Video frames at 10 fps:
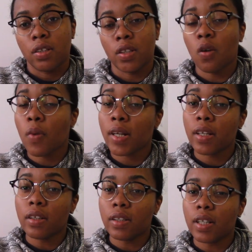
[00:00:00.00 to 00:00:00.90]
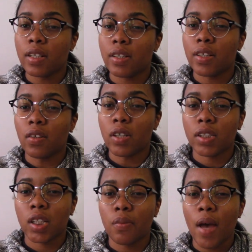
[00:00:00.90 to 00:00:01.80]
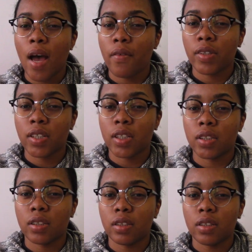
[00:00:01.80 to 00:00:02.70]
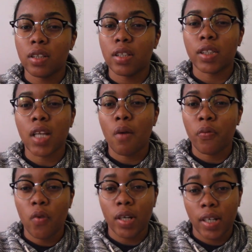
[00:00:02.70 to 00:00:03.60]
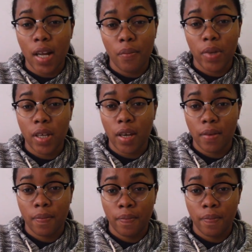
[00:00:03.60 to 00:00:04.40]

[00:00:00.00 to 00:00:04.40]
nobody in the, on the team averages in the top 40 in the NBA.